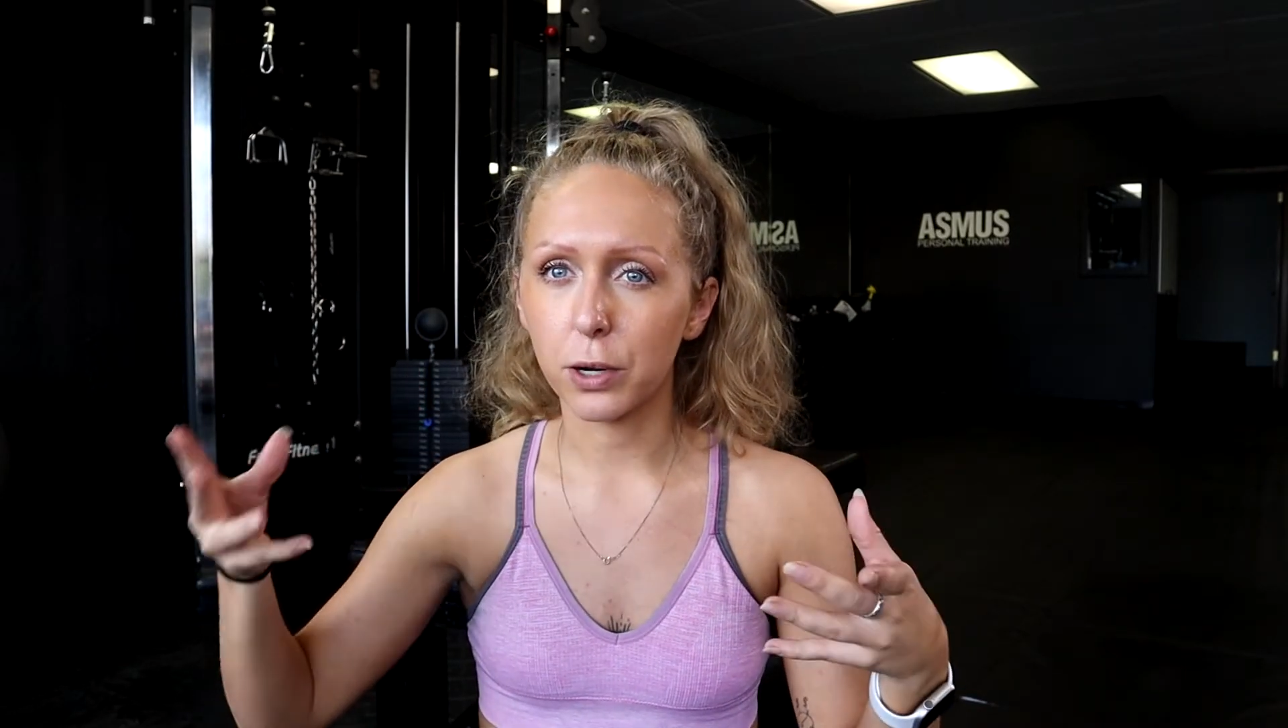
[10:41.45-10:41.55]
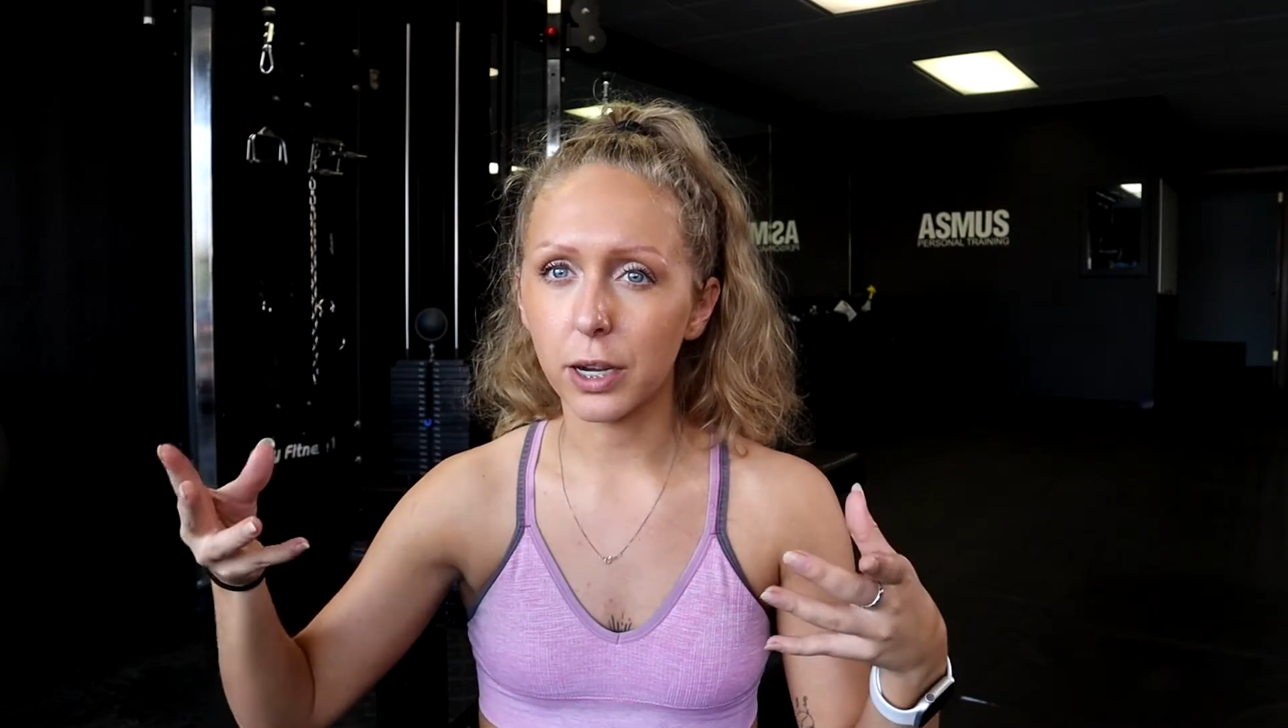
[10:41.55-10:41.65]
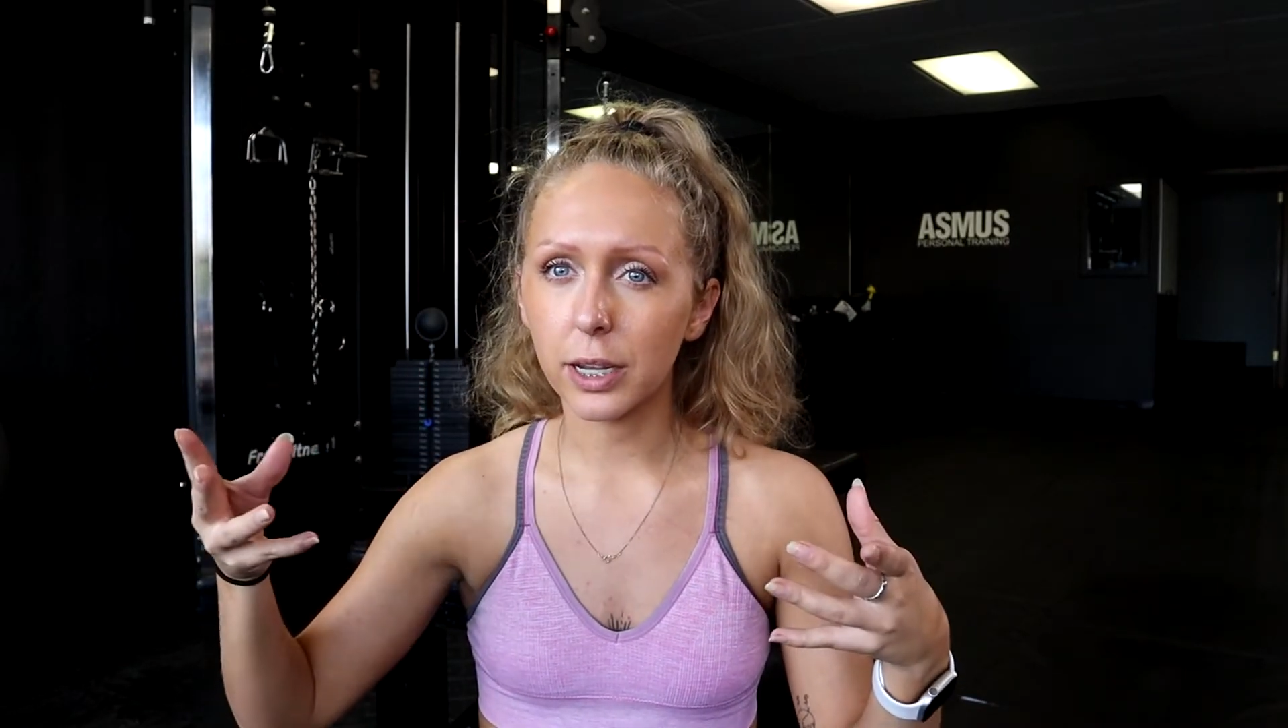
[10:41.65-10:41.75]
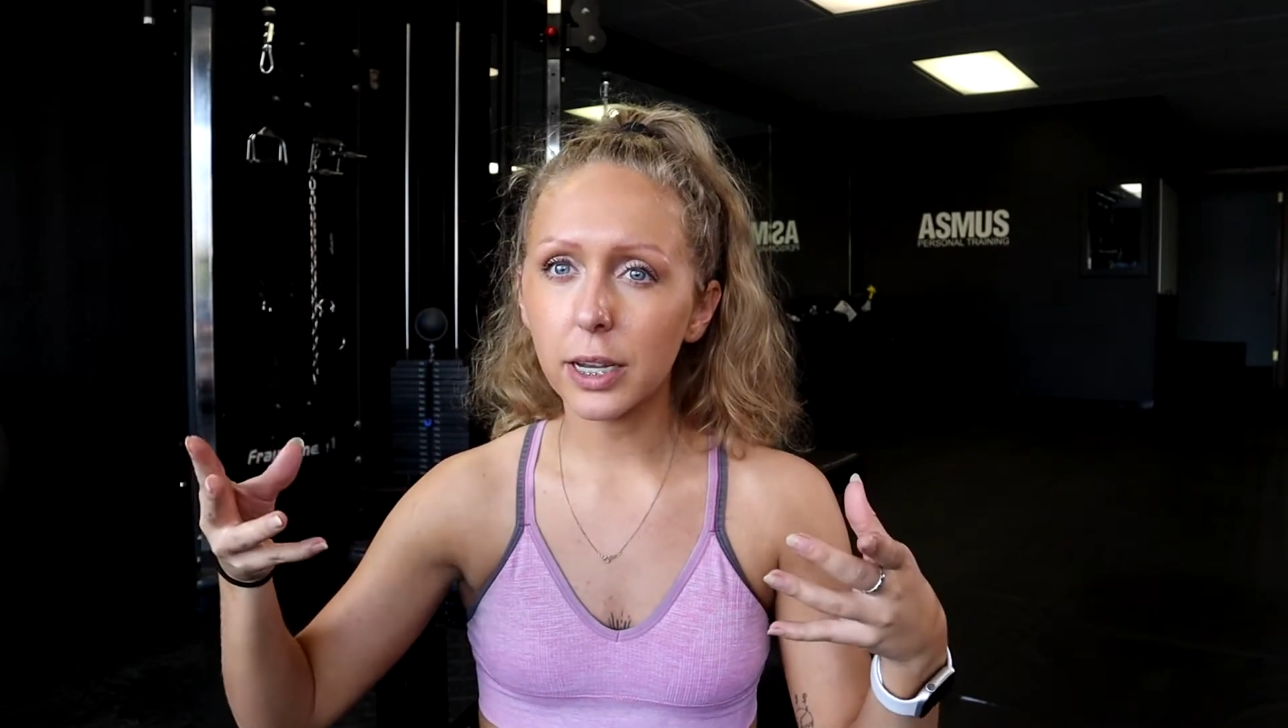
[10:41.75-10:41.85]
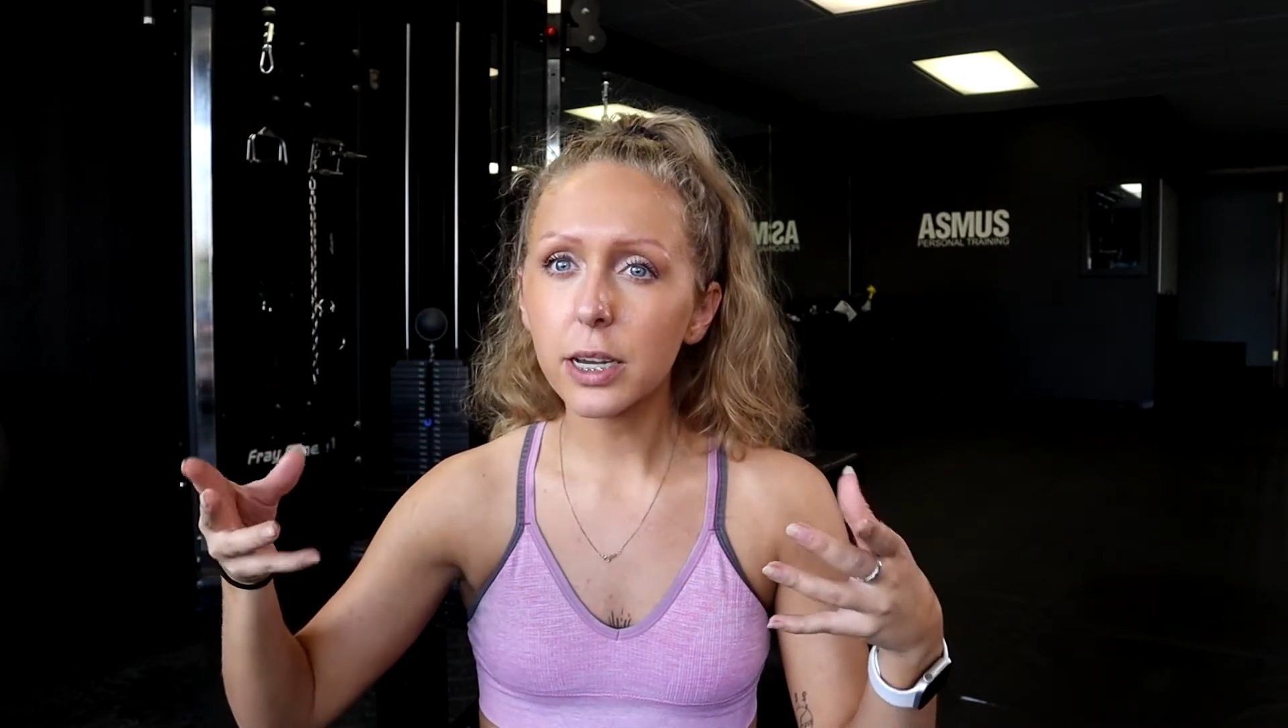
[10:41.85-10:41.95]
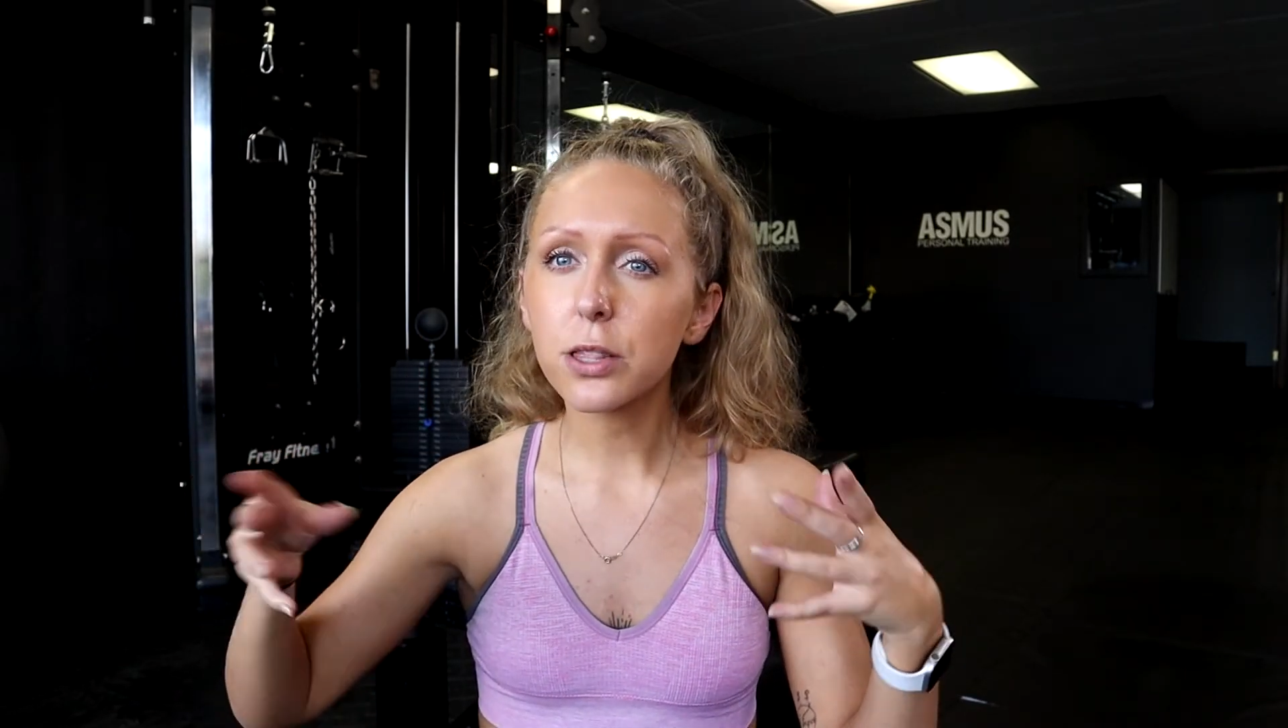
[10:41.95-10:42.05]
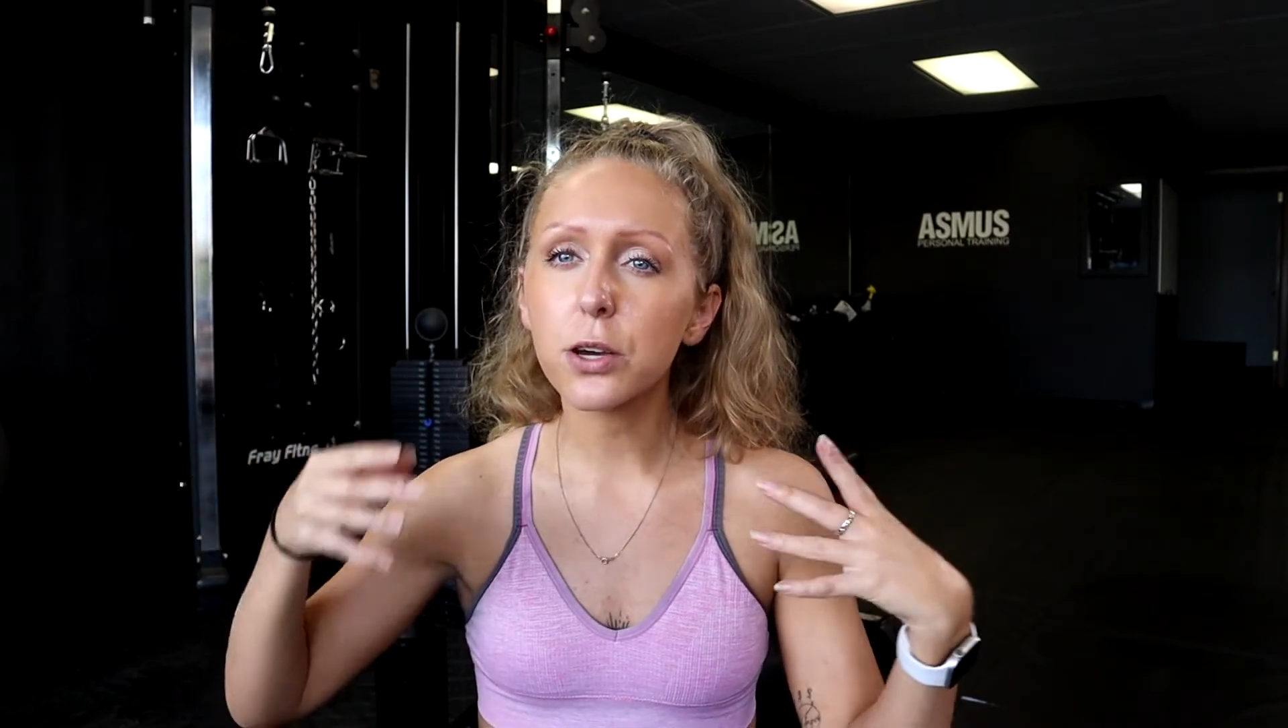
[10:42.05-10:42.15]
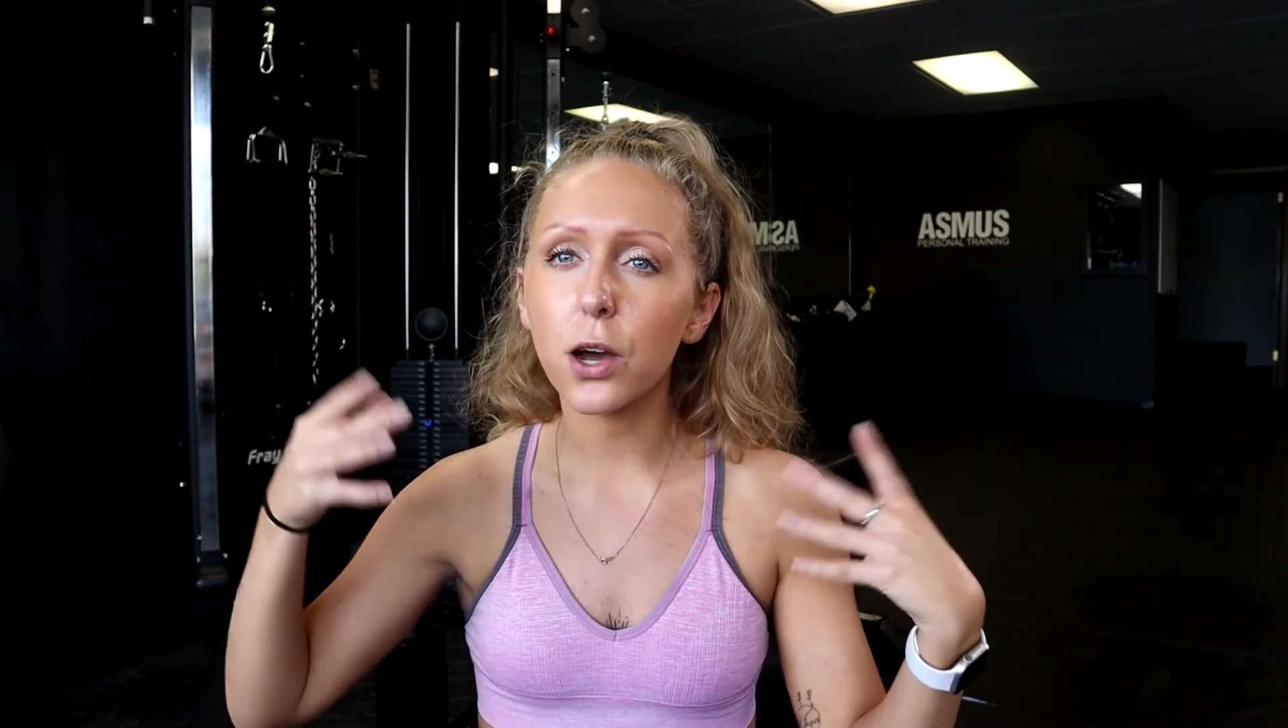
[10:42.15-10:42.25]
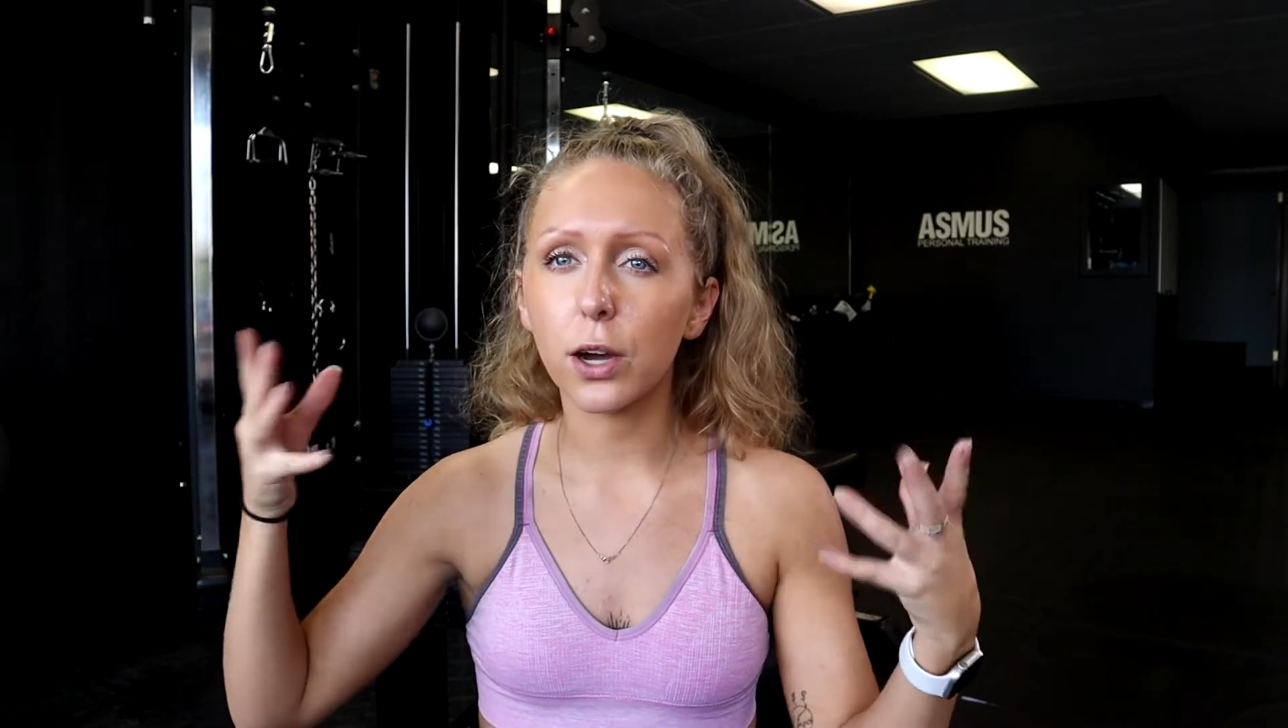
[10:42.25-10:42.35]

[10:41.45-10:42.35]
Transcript: working and they're